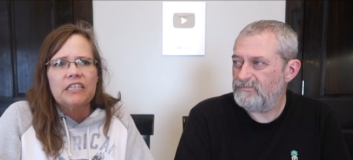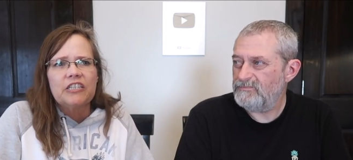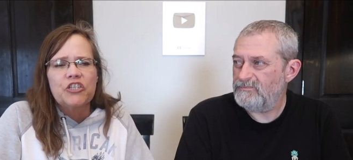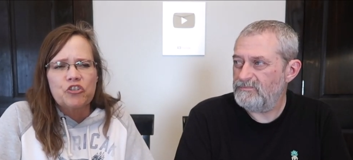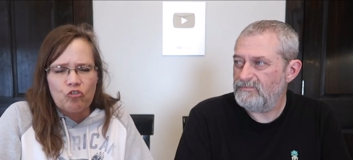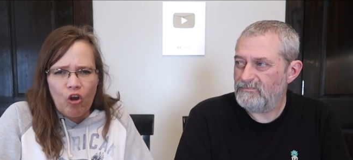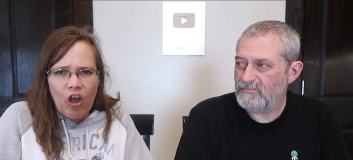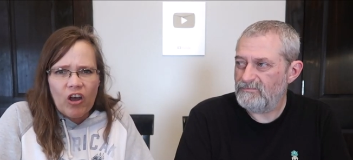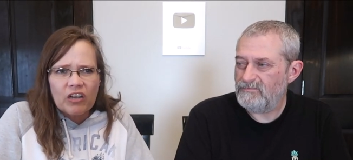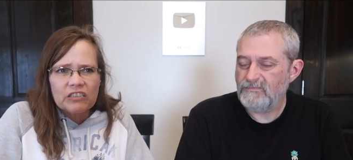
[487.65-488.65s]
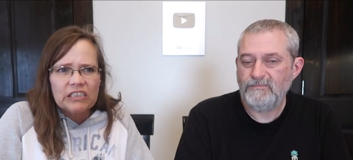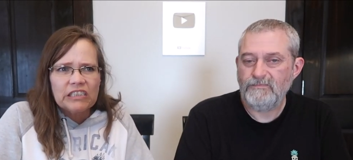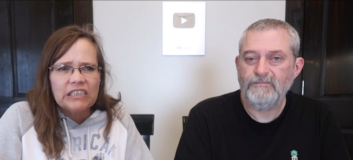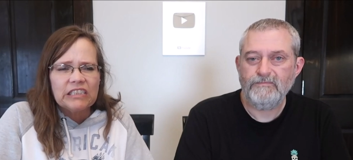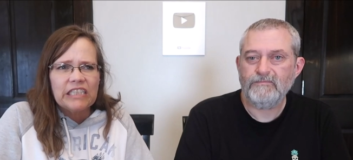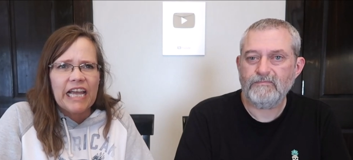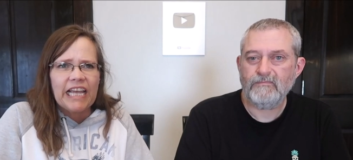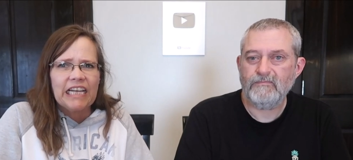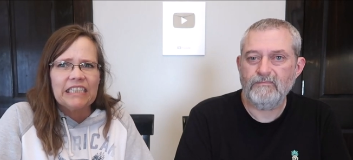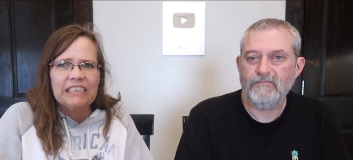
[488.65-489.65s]
Speaker 1: strong
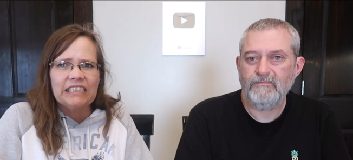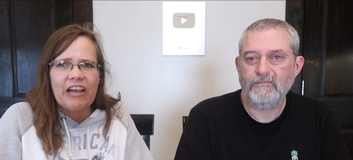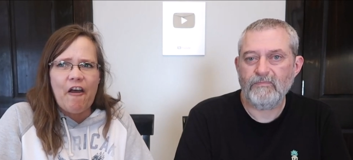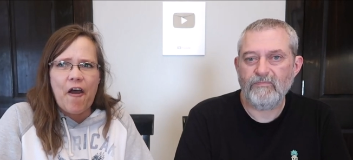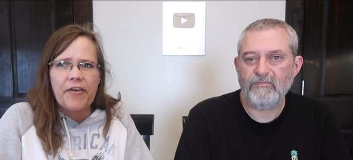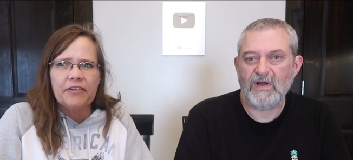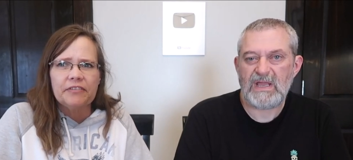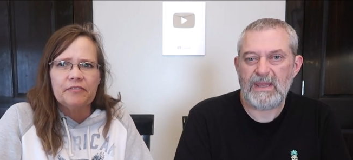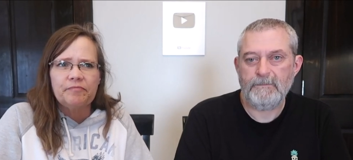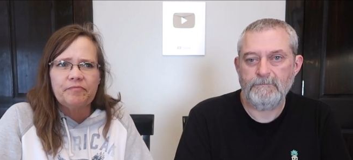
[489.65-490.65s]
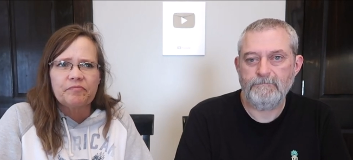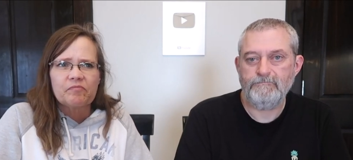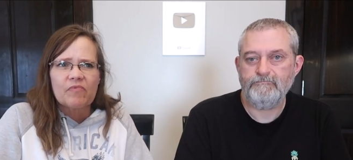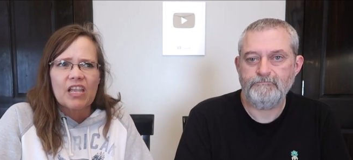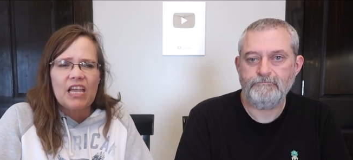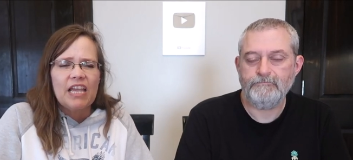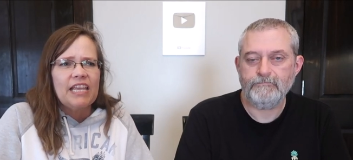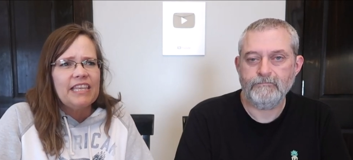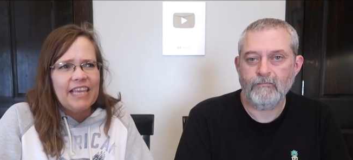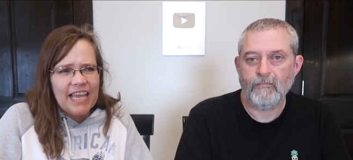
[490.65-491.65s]
and uh,
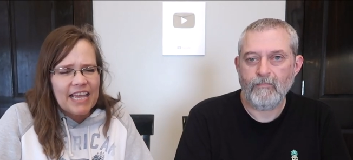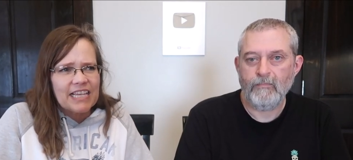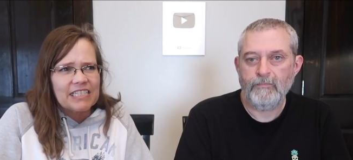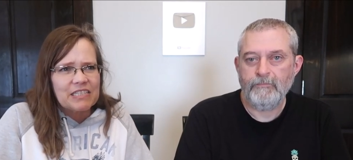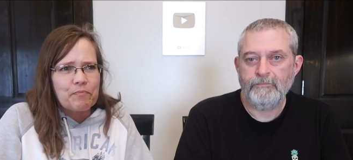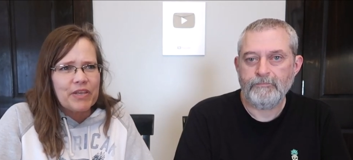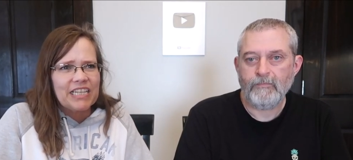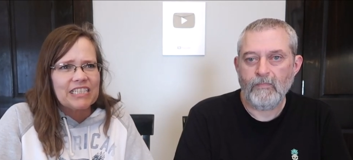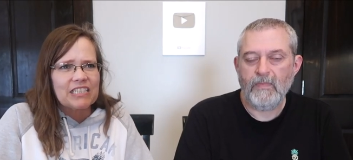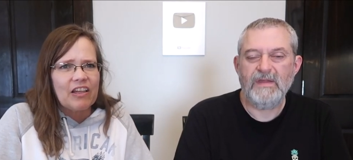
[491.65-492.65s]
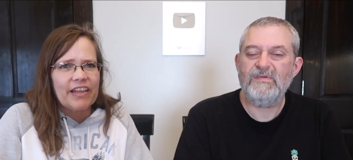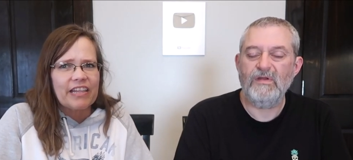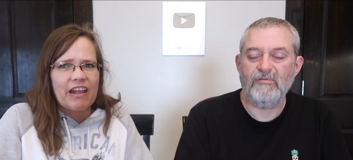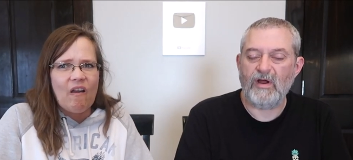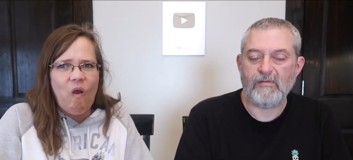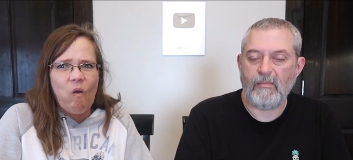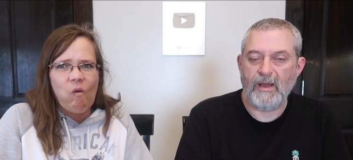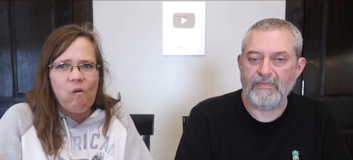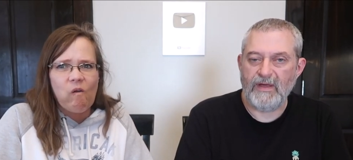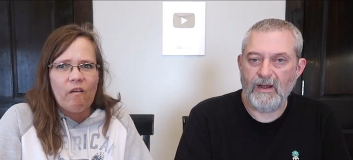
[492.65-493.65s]
yes, but it's I like. still dry uh, my
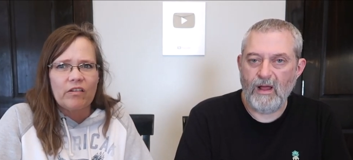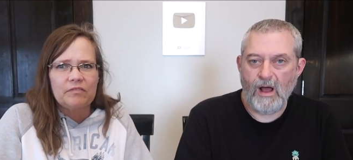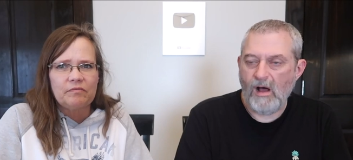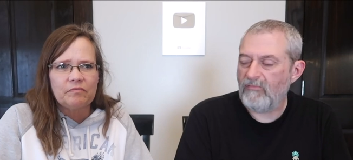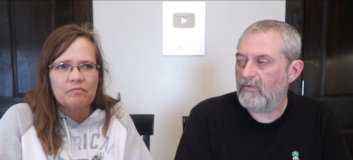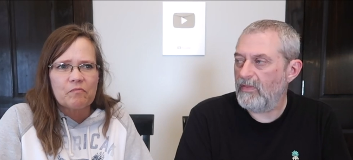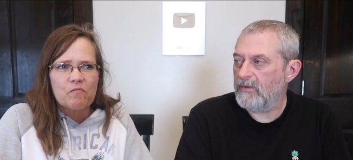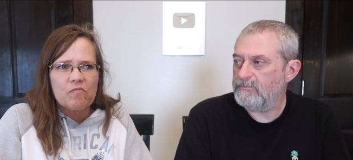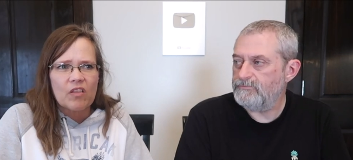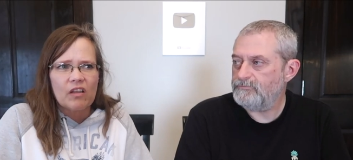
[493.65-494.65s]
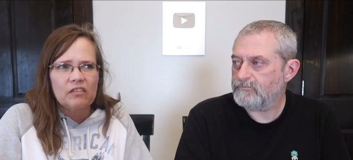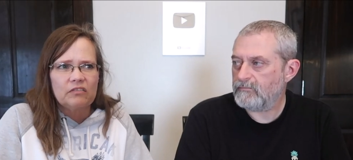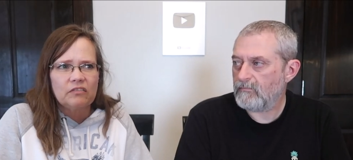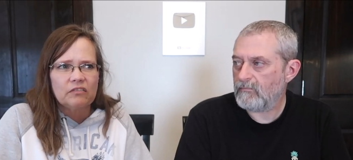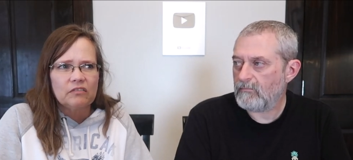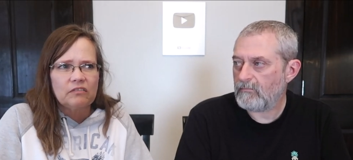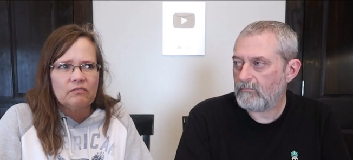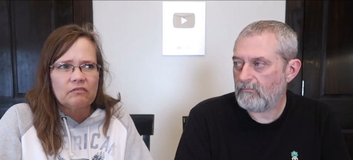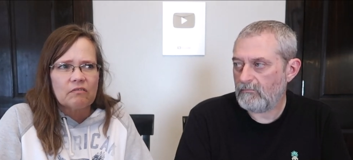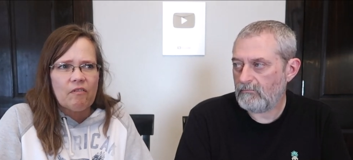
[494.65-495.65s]
Speaker 2: mouth awful, though.
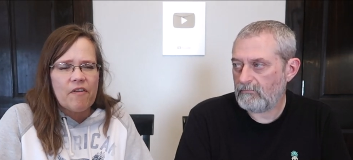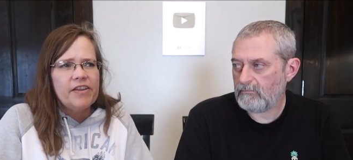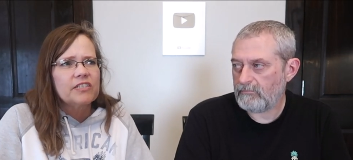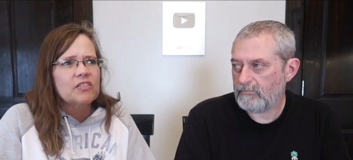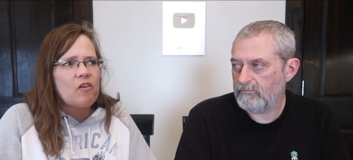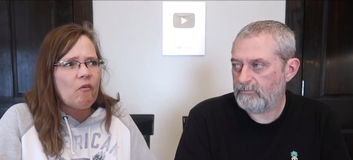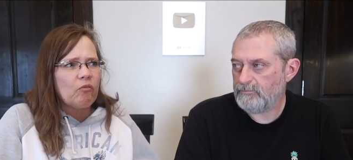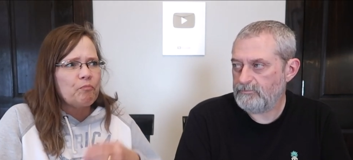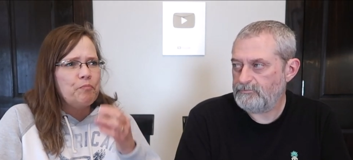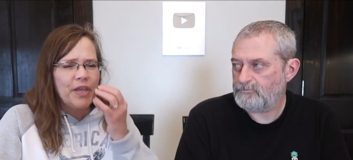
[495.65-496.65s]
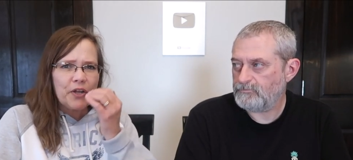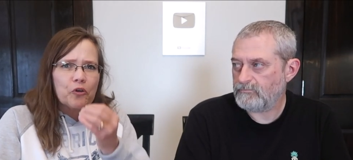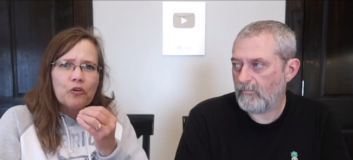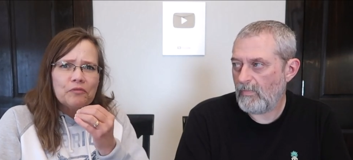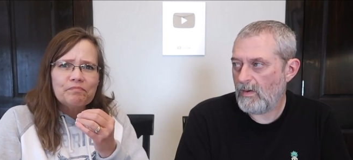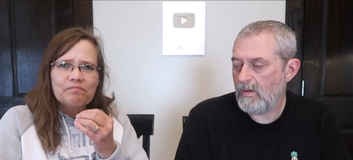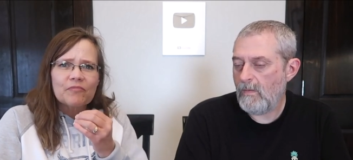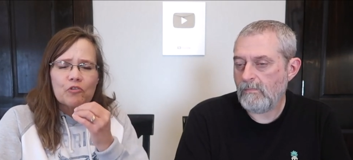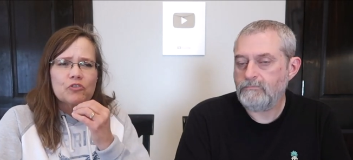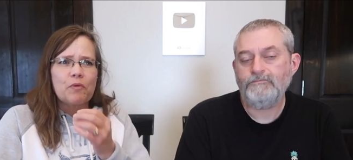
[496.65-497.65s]
Speaker 1: It's bitter.
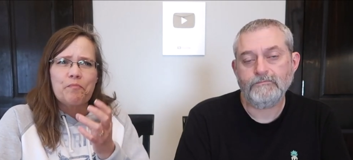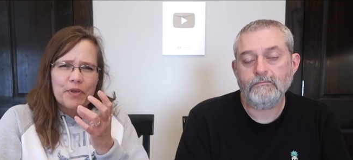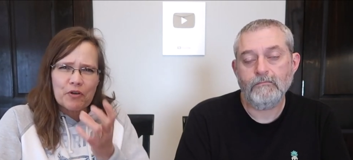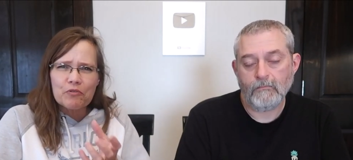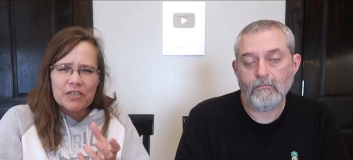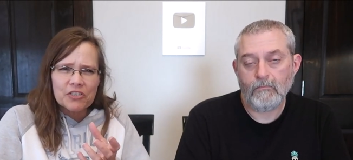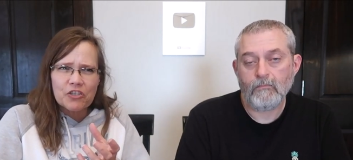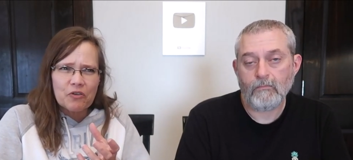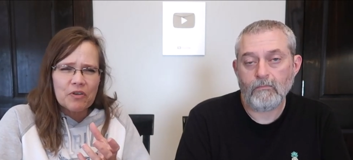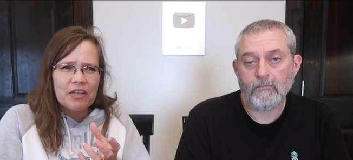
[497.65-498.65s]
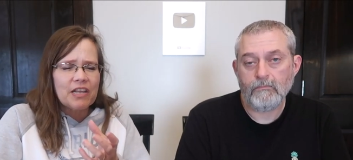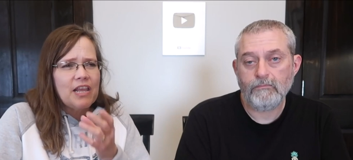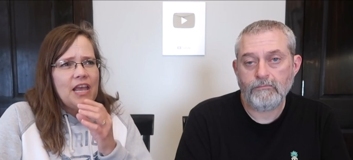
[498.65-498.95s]
There's a bitterness to it,